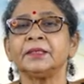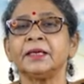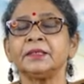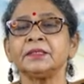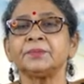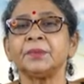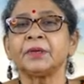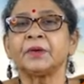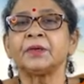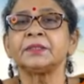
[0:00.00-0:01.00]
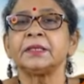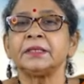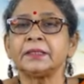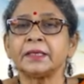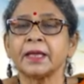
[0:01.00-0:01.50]
And that is because
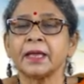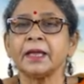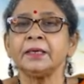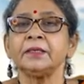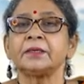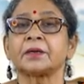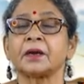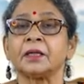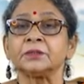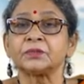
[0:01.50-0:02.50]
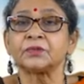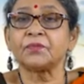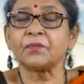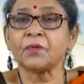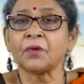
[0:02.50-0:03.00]
it can
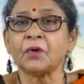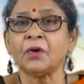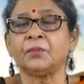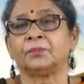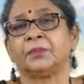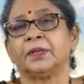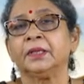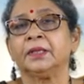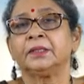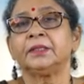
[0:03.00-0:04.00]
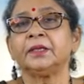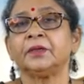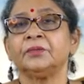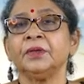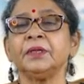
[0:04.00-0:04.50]
transform
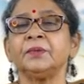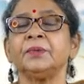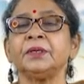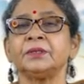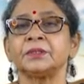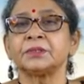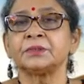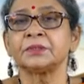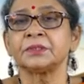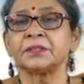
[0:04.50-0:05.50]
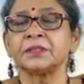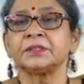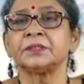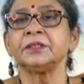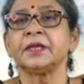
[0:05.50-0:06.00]
the available
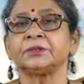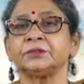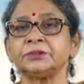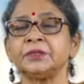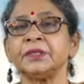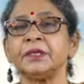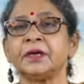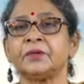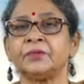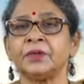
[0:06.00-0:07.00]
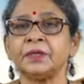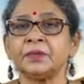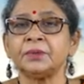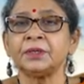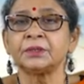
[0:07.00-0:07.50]
resources, the naturally
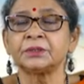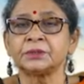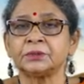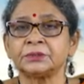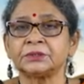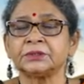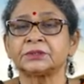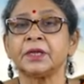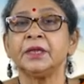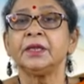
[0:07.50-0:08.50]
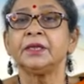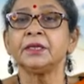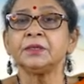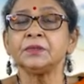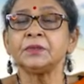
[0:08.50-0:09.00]
available resources,
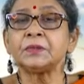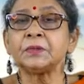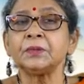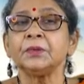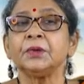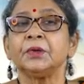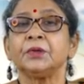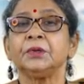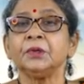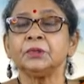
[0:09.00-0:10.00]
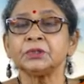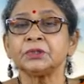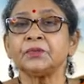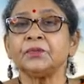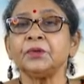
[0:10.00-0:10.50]
into
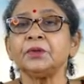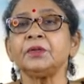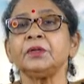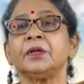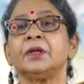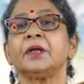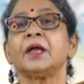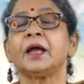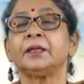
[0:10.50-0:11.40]
useful